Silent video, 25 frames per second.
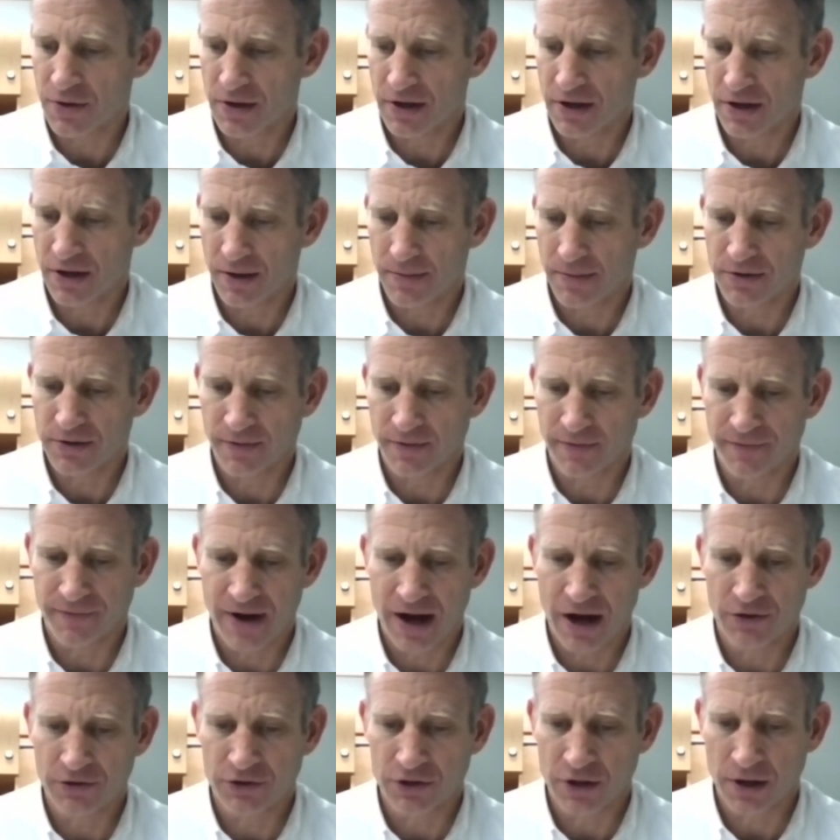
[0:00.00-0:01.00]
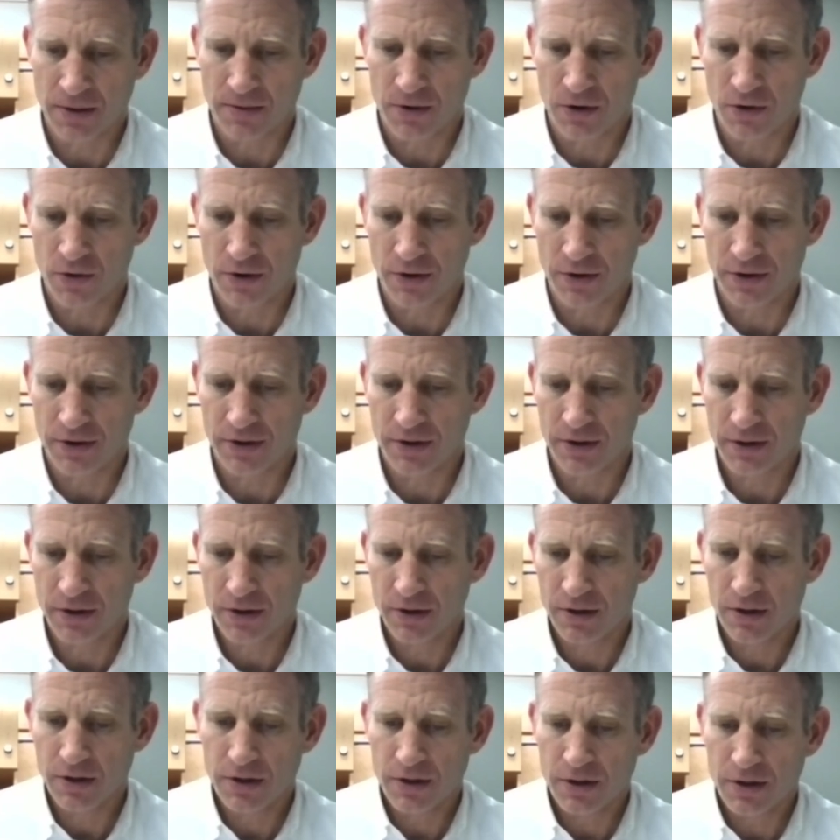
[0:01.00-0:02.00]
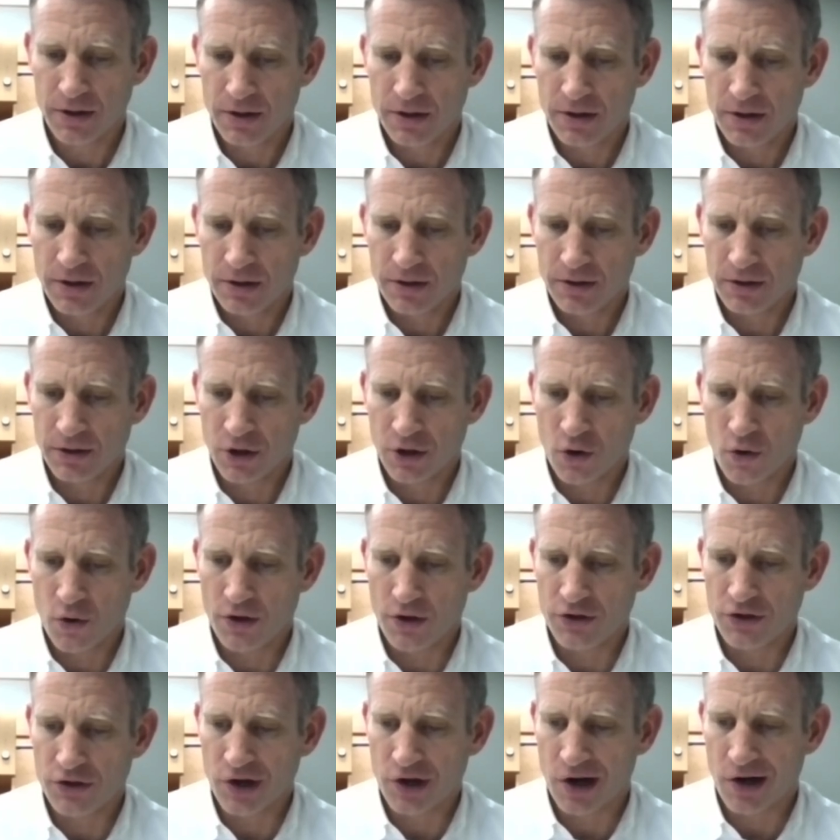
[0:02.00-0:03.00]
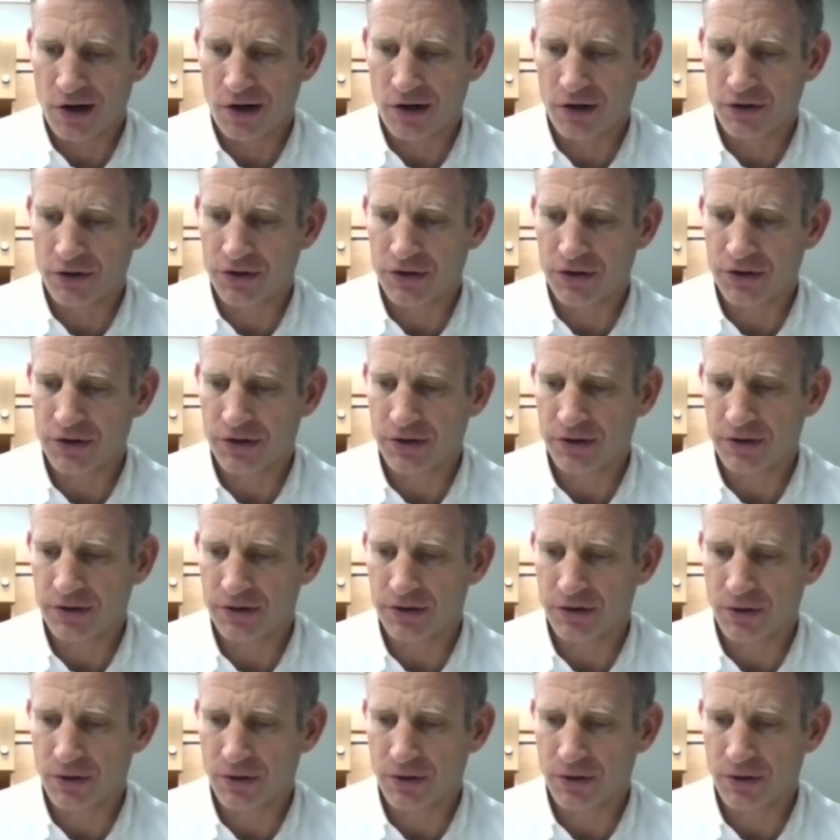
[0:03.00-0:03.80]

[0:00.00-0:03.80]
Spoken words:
We ended up some foul trouble with Noah Charles.